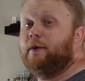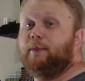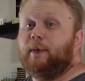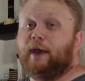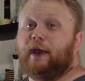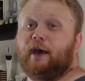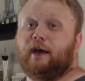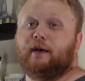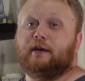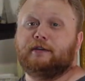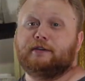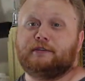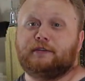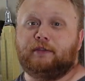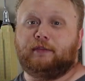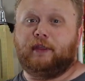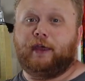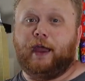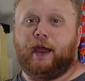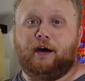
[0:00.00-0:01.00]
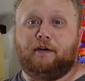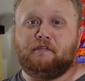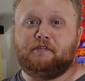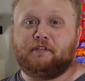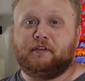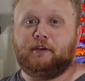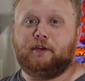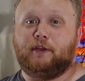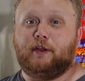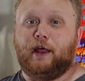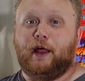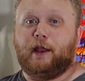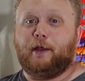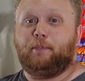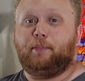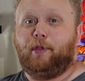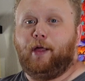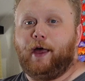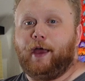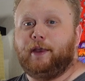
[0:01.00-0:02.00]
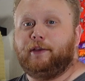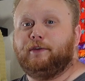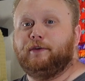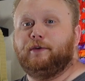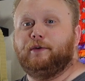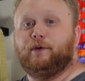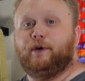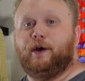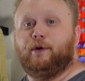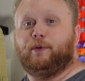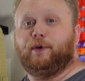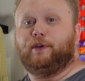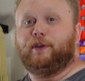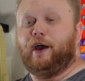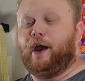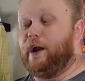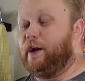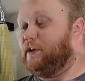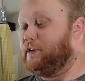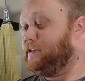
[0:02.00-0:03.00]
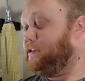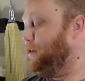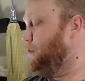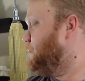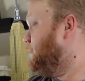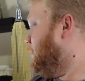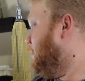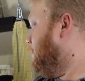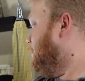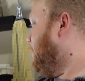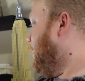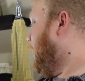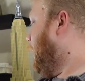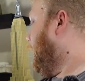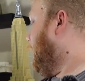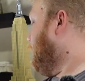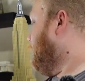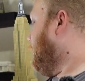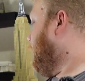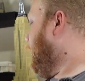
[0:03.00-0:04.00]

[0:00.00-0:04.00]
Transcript: because they obviously do not apply to a retired system and